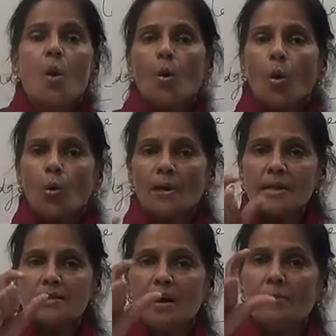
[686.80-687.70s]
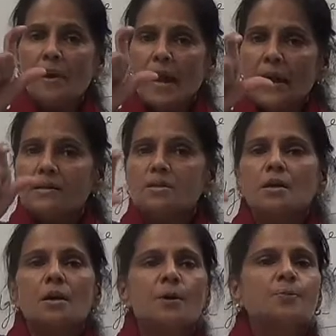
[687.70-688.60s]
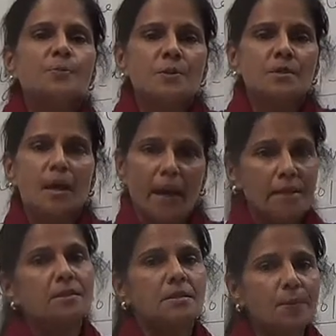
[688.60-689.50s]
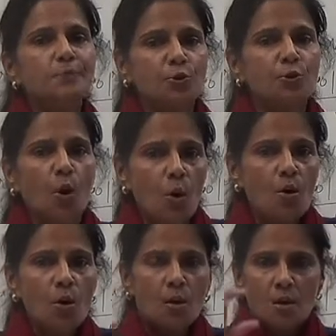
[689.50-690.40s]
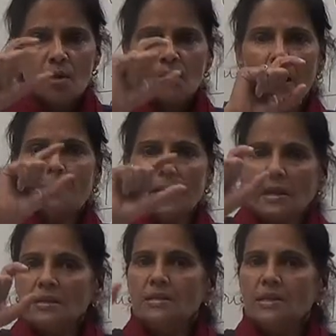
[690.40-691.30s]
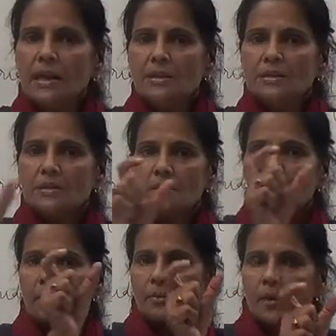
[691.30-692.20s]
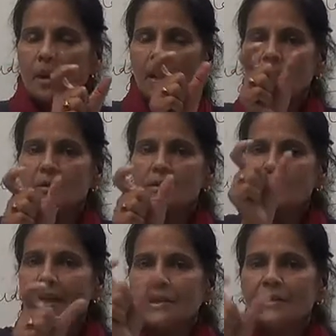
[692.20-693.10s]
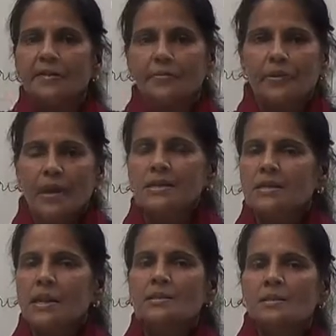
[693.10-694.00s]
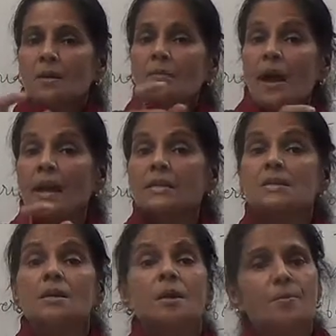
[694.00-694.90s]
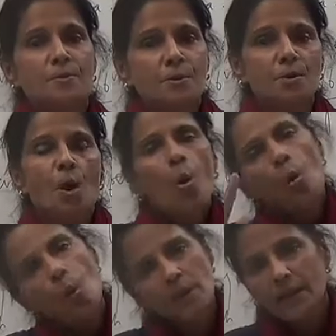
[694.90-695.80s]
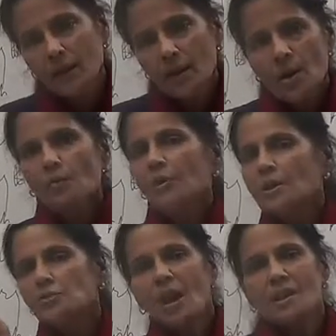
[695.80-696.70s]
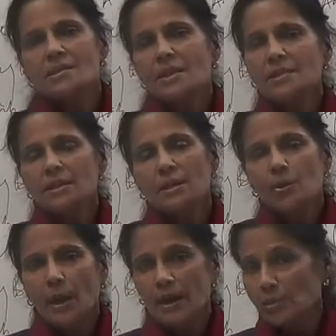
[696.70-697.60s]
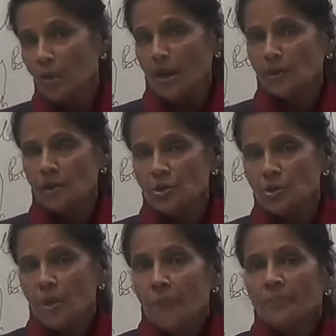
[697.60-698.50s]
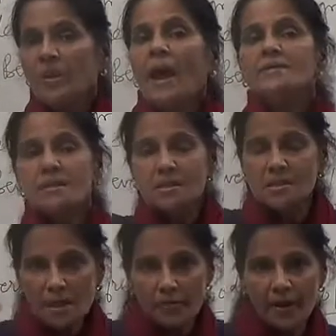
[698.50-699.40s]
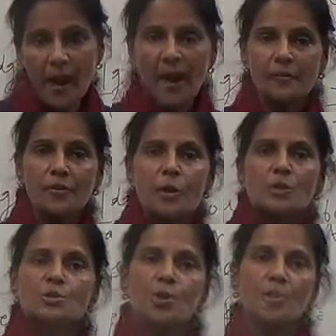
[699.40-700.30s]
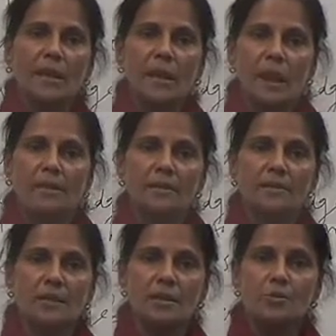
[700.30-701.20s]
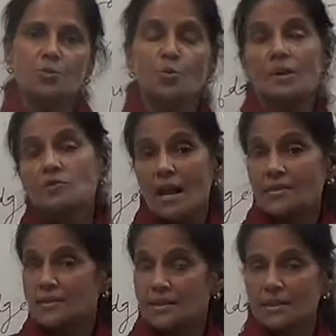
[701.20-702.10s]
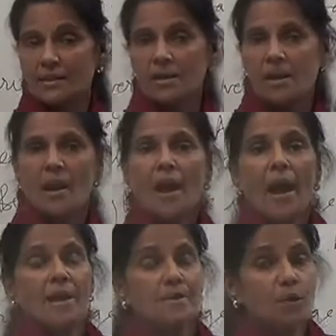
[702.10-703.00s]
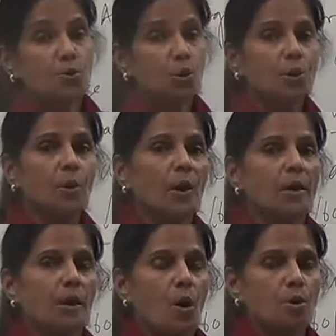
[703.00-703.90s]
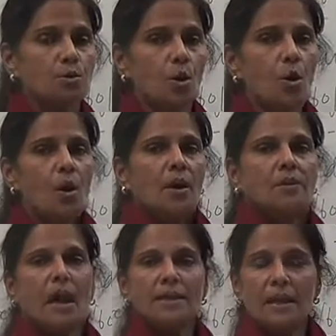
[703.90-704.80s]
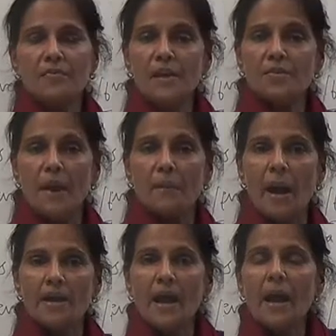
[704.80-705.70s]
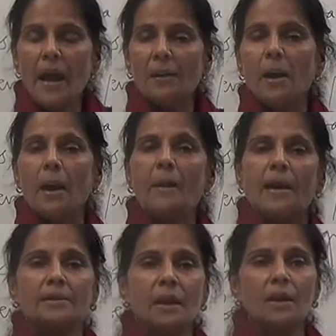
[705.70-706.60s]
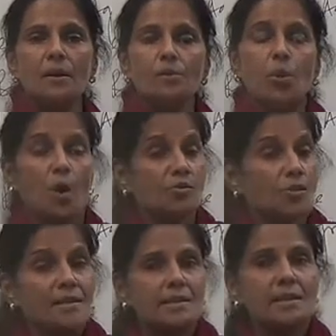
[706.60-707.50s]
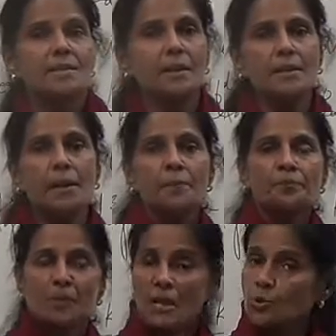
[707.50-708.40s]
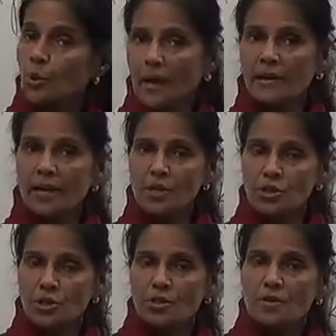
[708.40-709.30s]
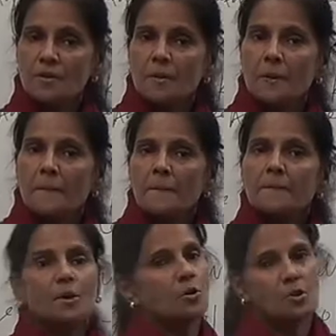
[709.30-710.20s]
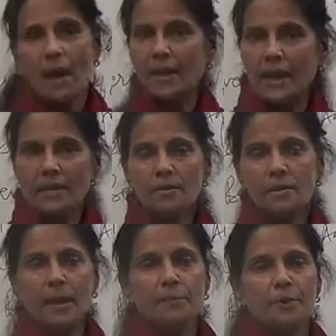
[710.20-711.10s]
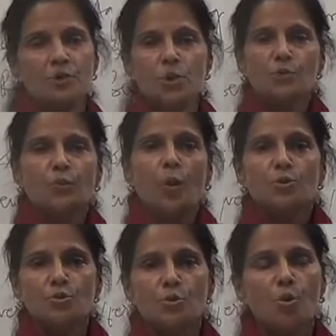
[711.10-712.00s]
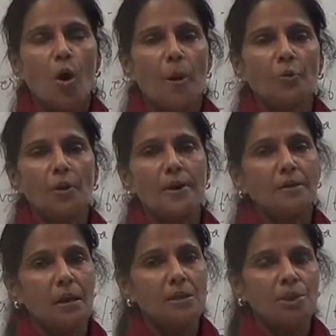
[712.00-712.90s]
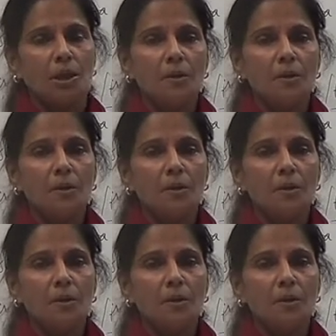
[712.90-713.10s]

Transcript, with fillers: only some excerpts, excerpts, you know, some incidents, uh, selective incidents, some excerpts only were translated into, into English. And still we have so many other things to be translated. As I told you earlier also that even Ramayana and Mahabharata got translated into English because again Britishers wanted to know about our culture